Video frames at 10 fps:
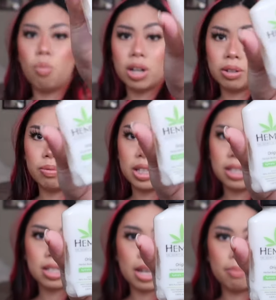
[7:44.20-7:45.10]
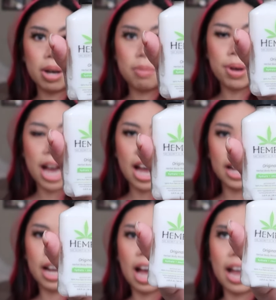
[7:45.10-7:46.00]
one of these in my
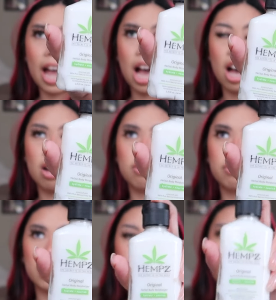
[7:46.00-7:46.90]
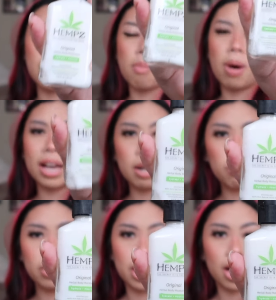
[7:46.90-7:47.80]
bag. I have the
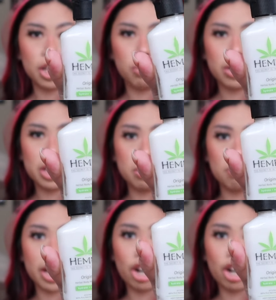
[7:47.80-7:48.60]
pineapple and honey one in my